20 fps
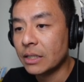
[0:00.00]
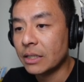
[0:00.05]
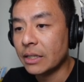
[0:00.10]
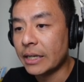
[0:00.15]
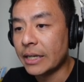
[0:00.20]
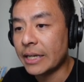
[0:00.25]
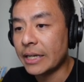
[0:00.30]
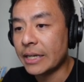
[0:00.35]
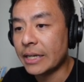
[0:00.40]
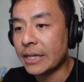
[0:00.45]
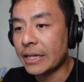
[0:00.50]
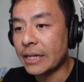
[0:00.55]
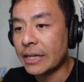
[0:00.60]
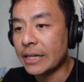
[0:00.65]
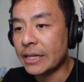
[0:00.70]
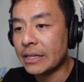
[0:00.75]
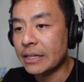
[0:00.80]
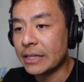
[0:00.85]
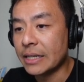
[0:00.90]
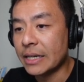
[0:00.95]

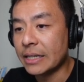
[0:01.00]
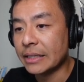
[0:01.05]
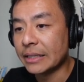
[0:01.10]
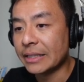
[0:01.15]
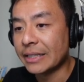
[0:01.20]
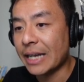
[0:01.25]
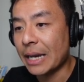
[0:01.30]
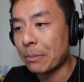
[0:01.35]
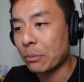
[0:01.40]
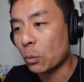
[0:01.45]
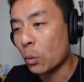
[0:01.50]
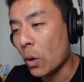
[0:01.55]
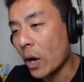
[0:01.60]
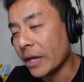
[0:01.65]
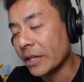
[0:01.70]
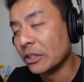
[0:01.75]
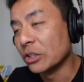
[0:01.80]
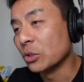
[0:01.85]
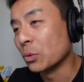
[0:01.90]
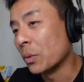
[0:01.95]
And the gap
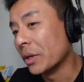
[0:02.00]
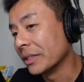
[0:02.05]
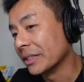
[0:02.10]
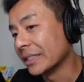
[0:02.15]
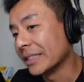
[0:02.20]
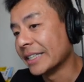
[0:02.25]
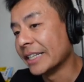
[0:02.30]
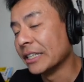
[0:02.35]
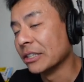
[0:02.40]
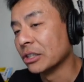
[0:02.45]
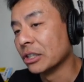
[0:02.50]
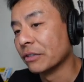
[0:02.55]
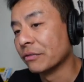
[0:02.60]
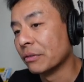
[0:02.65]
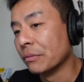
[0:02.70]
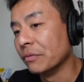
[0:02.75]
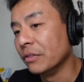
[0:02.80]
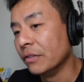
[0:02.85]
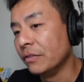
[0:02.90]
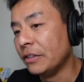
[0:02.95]
widens once again. So
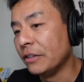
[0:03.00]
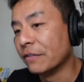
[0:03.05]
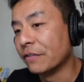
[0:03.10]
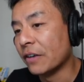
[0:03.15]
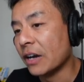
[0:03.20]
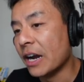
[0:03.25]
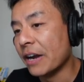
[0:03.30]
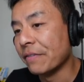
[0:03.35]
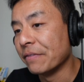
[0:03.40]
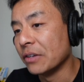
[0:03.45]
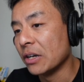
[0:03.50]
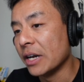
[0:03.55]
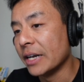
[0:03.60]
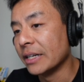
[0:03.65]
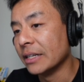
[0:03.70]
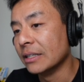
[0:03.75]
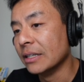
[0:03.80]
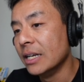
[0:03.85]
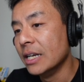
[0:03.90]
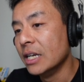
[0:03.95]
from
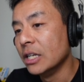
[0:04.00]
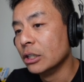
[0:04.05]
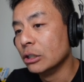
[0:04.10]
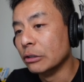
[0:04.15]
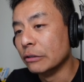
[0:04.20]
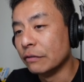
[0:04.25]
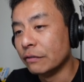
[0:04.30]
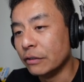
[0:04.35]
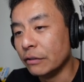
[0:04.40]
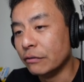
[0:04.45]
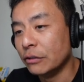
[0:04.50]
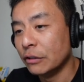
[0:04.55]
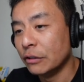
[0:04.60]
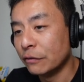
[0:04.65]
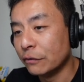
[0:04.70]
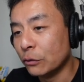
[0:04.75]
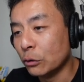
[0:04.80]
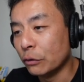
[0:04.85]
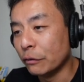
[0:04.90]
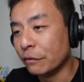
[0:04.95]
$55,900 to
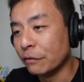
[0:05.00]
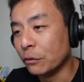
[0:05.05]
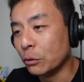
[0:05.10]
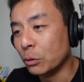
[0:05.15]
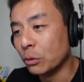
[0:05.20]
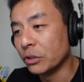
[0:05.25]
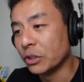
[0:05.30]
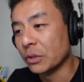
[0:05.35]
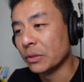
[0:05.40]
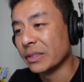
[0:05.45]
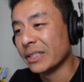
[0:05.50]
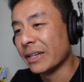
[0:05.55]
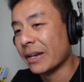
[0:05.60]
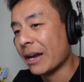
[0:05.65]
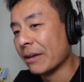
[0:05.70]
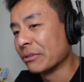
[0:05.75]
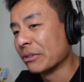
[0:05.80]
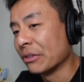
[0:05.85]
$54,400. So it's now up to